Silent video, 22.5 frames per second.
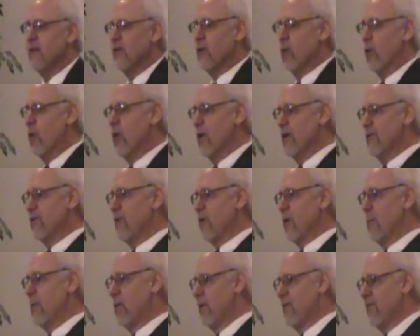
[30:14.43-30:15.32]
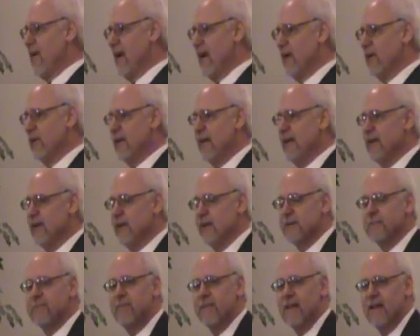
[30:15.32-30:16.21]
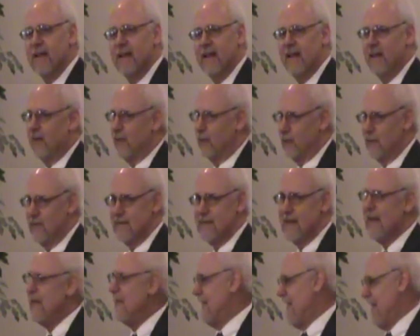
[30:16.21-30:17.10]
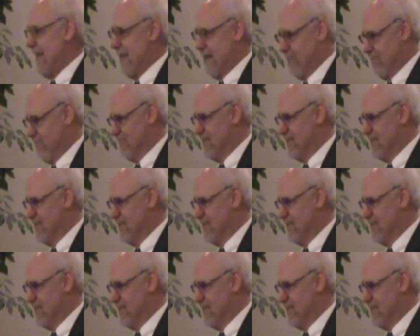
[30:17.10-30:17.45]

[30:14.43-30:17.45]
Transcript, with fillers: The word for prevailed here is Nike.